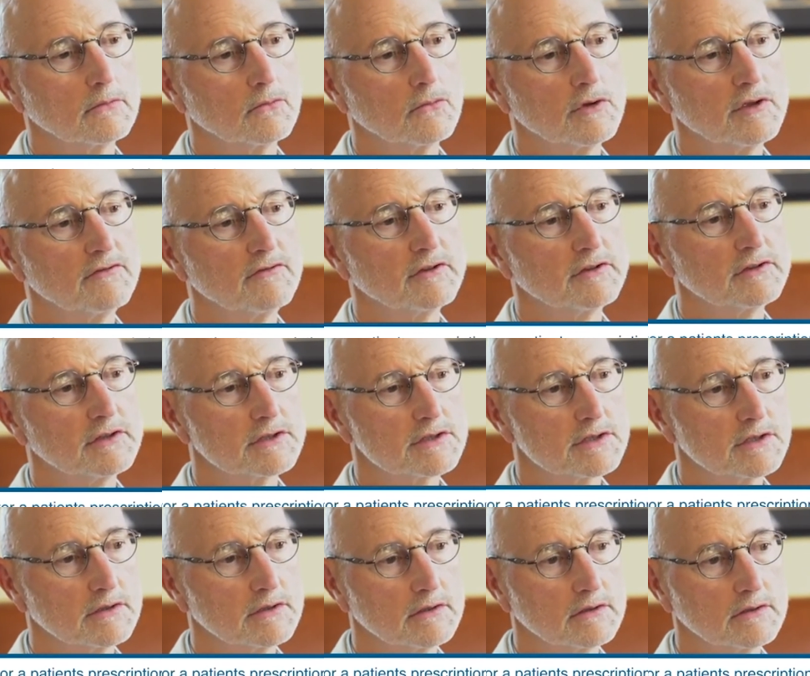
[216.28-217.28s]
we
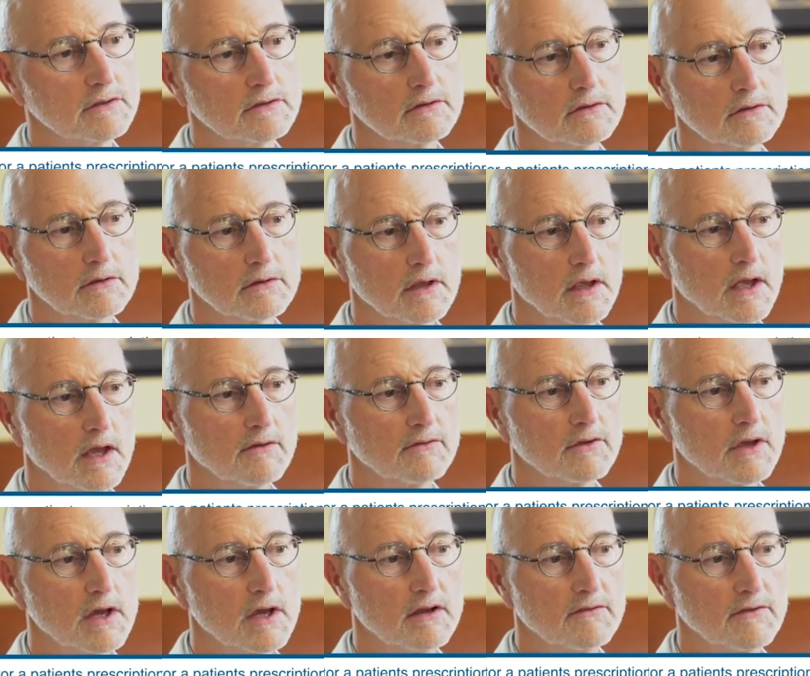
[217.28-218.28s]
physicians have
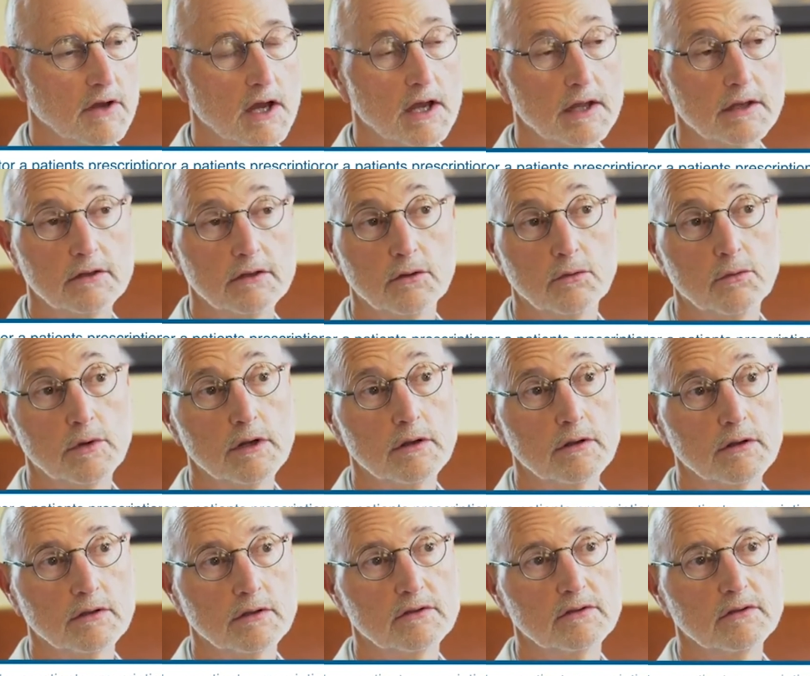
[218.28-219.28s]
kind of a heightened
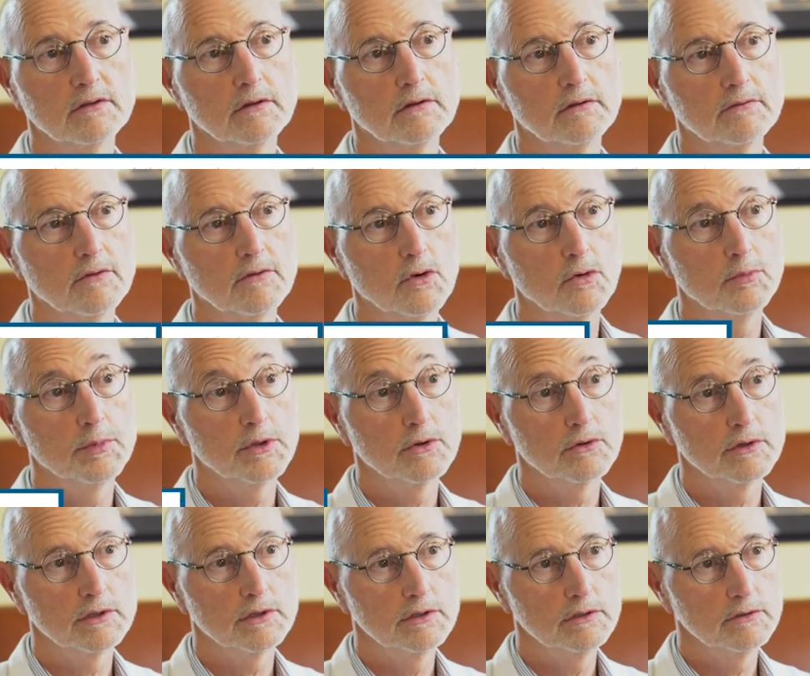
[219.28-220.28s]
awareness of
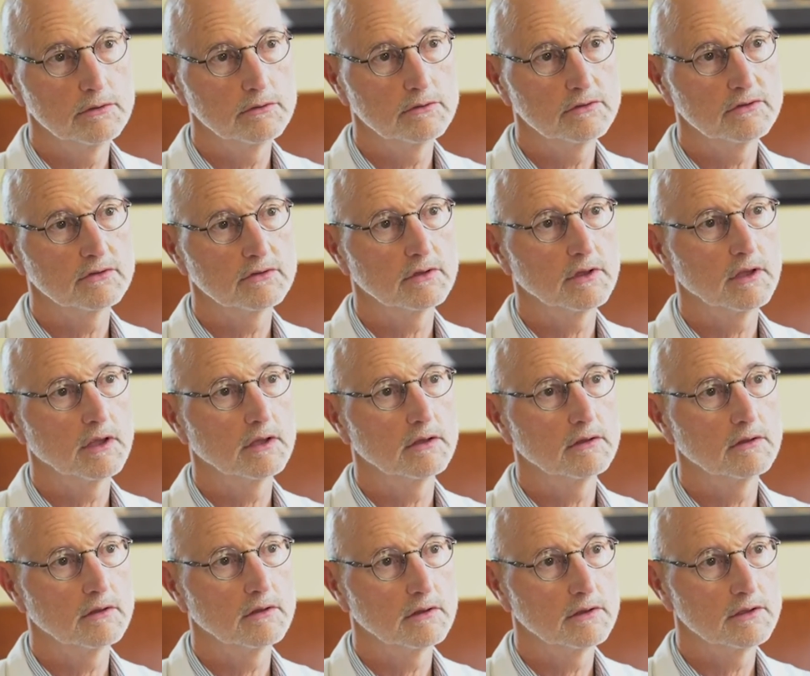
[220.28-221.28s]
opioid use
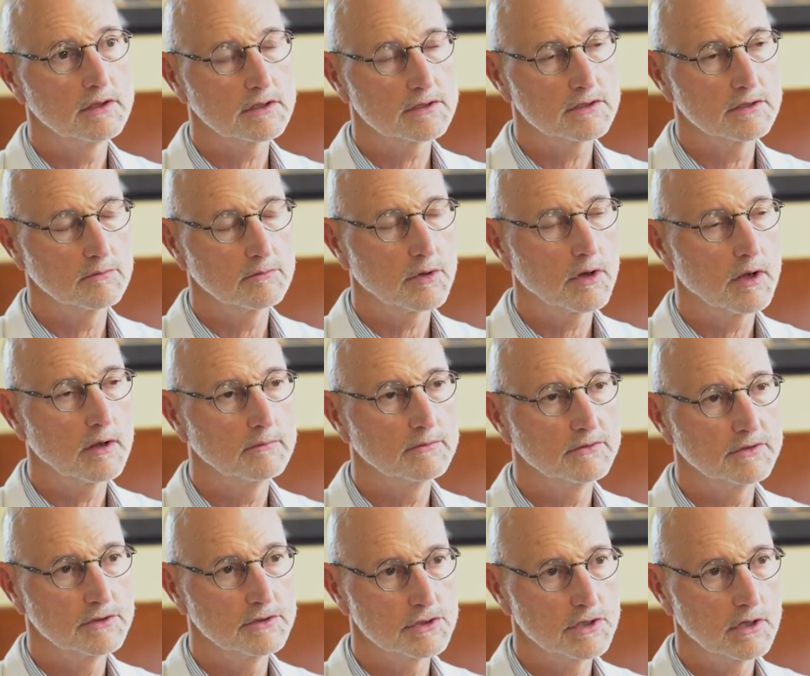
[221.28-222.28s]
and addiction
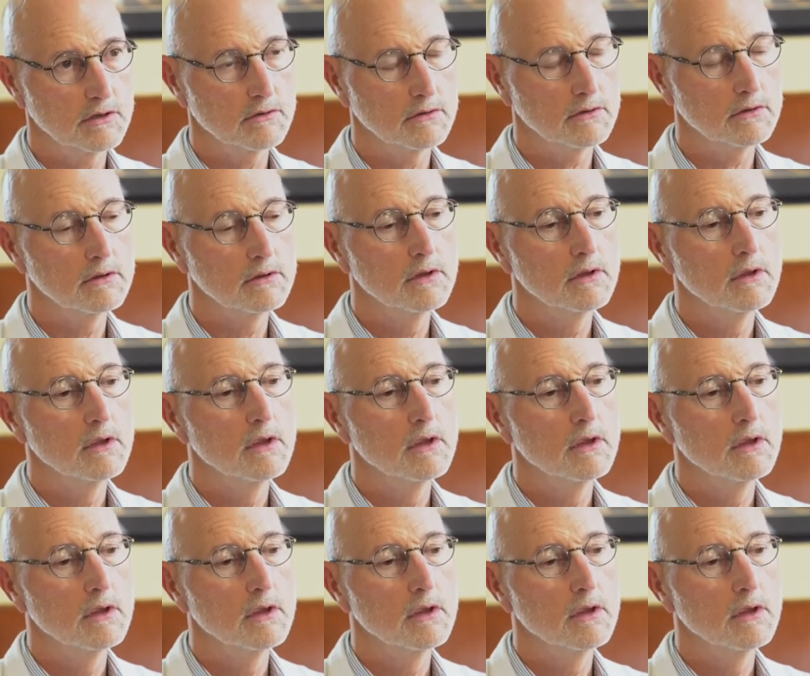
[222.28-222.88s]
problems in general.